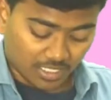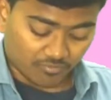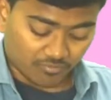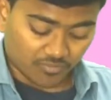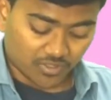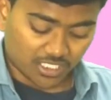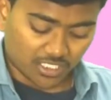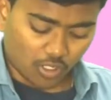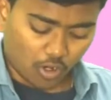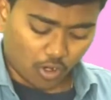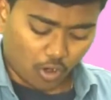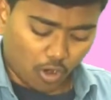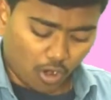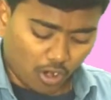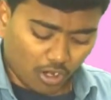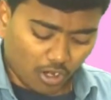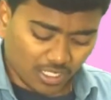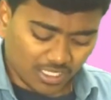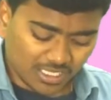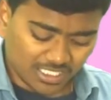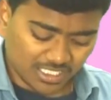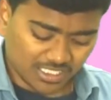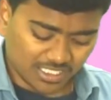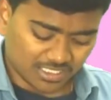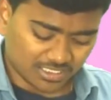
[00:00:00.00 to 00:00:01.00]
that
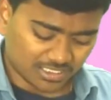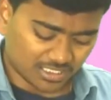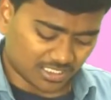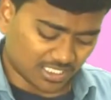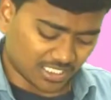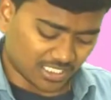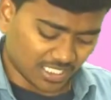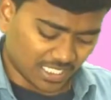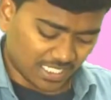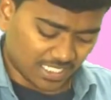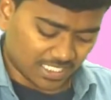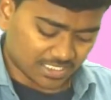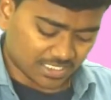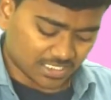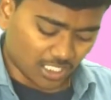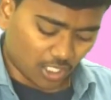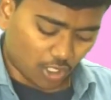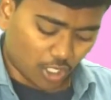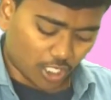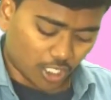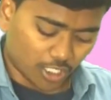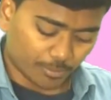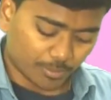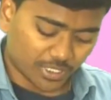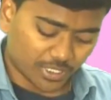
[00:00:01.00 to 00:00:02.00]
all these delays
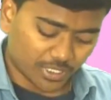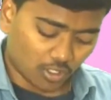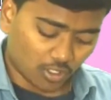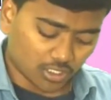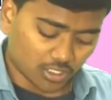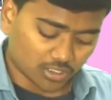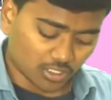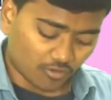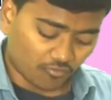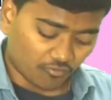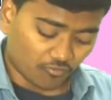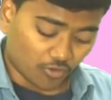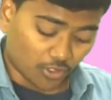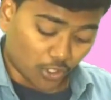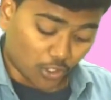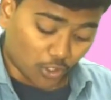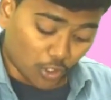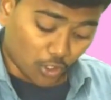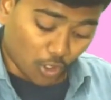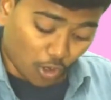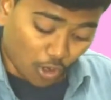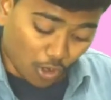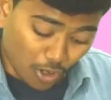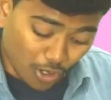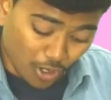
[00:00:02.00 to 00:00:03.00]
are because of
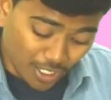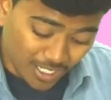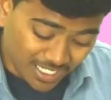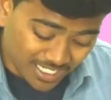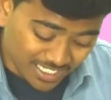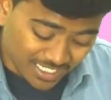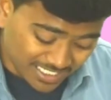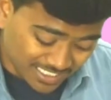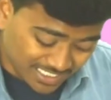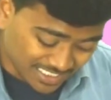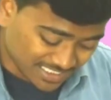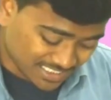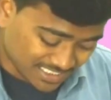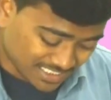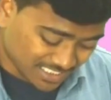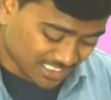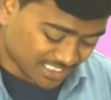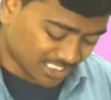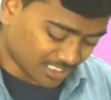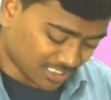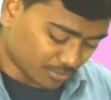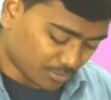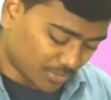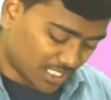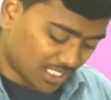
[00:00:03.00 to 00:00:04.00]
long
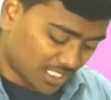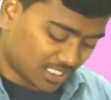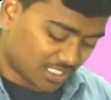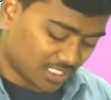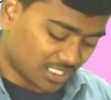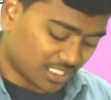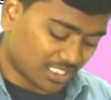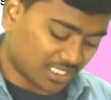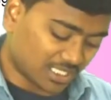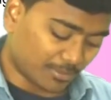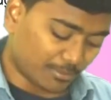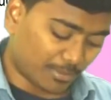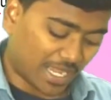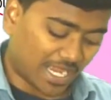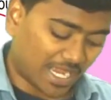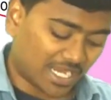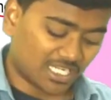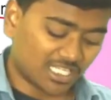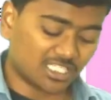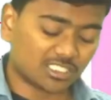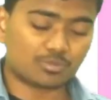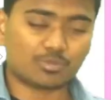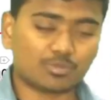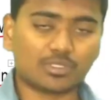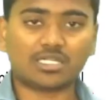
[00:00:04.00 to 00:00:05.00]
decision making in the
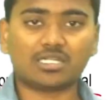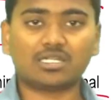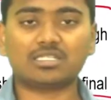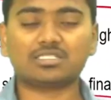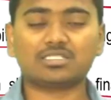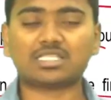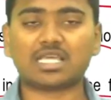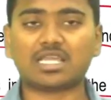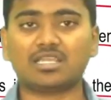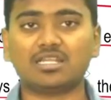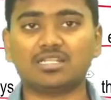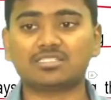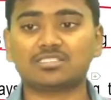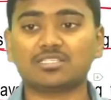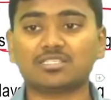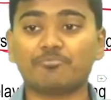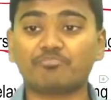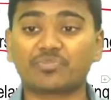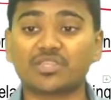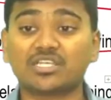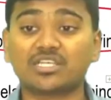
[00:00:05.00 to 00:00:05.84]
management cycles.